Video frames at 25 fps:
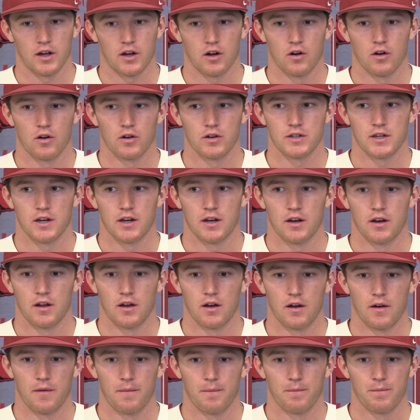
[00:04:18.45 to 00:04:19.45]
ours and
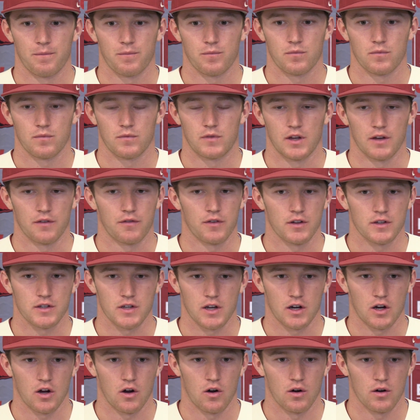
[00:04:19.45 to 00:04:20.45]

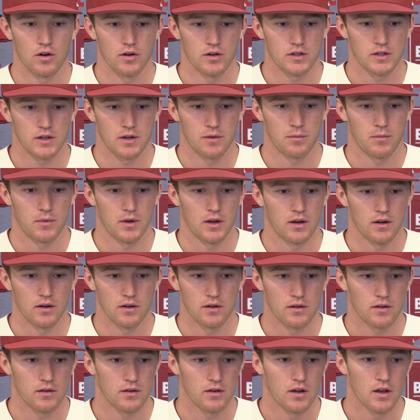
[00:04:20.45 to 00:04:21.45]
defense like ours, I mean,